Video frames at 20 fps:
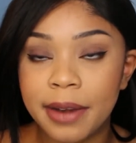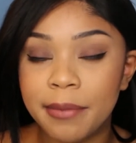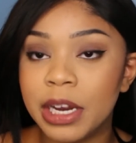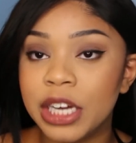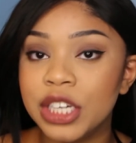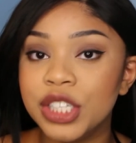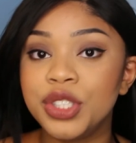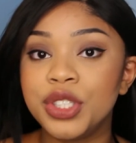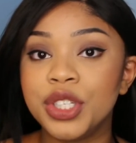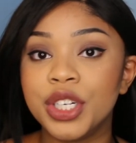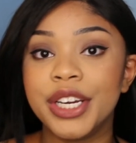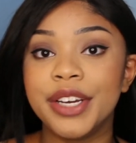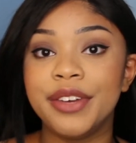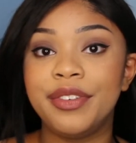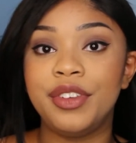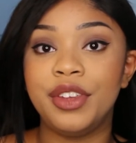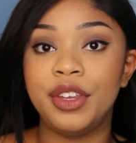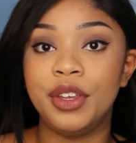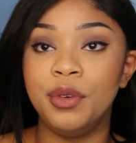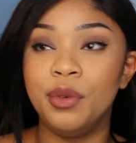I'm not sure
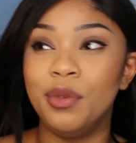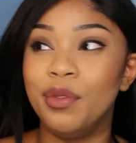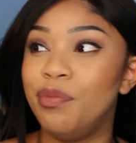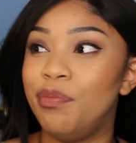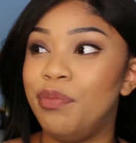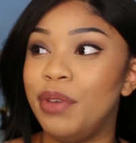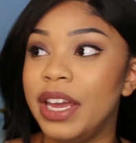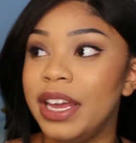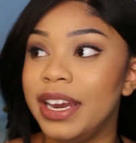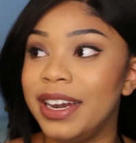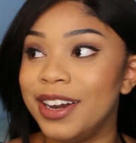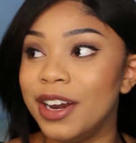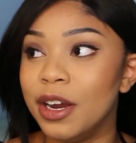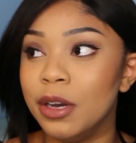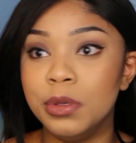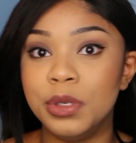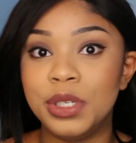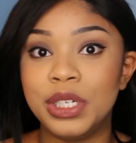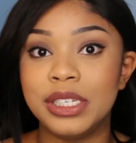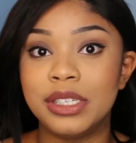if you've been an
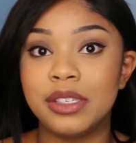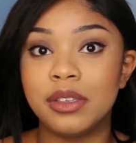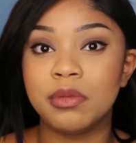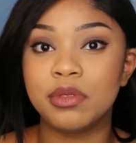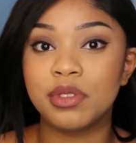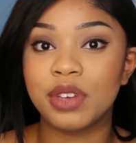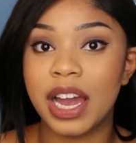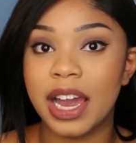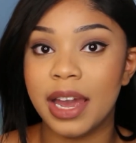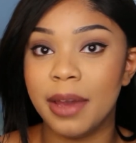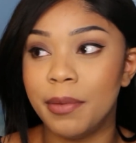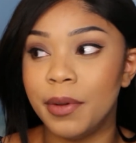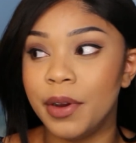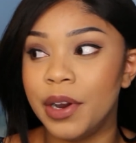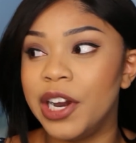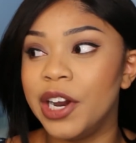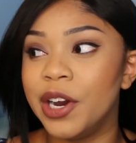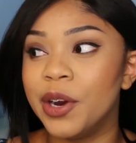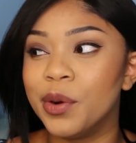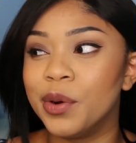OG
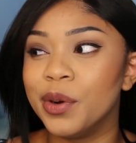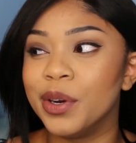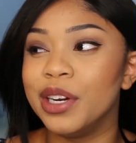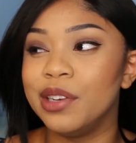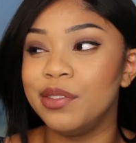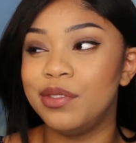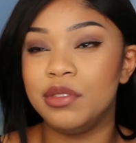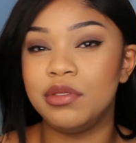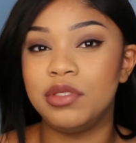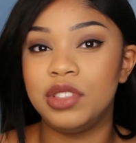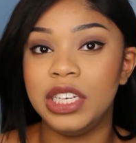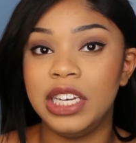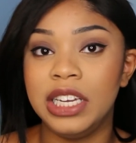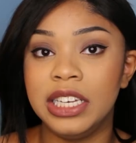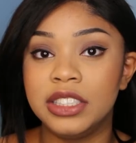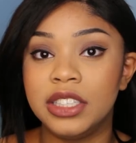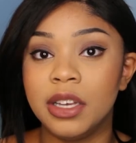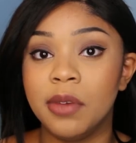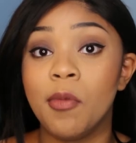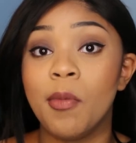subscriber or if you've
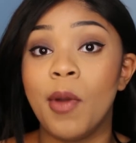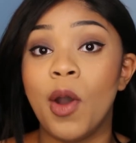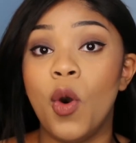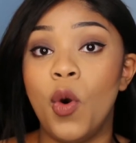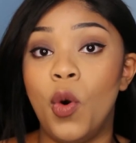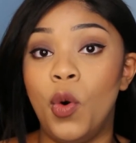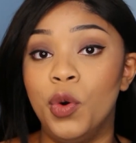seen some of my